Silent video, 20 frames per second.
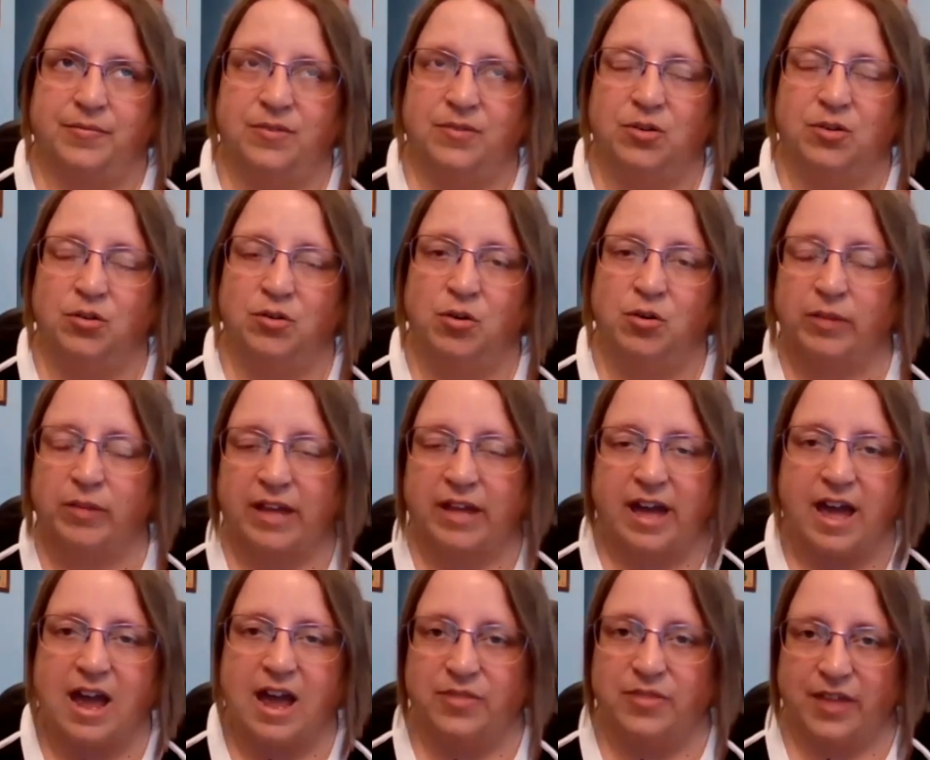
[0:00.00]
normally
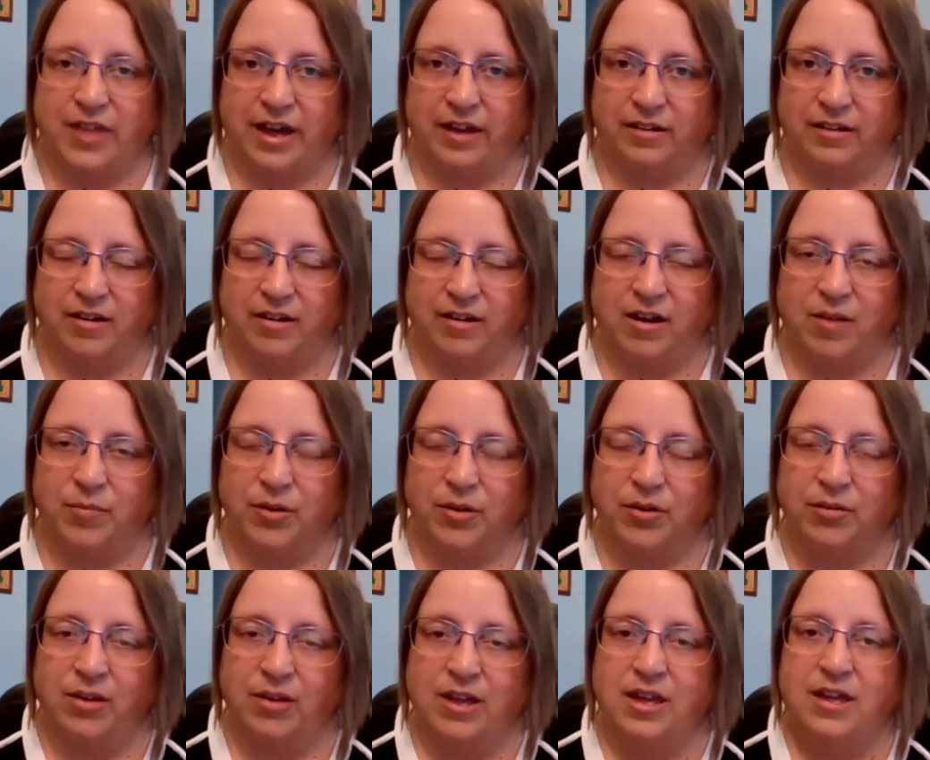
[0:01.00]
I hate that
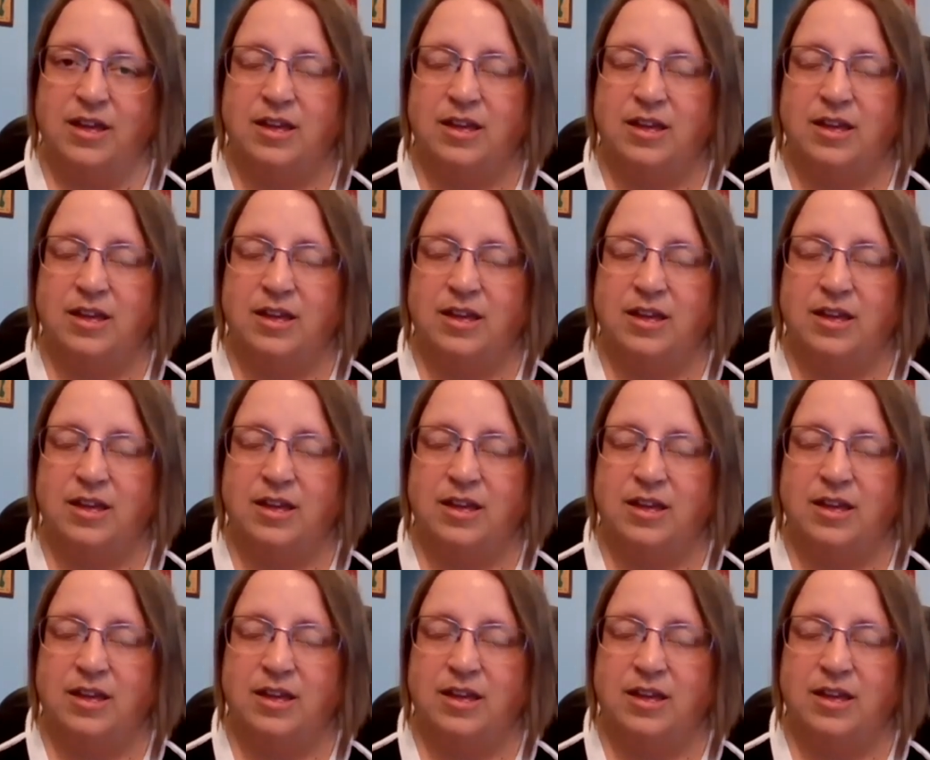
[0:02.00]
combo.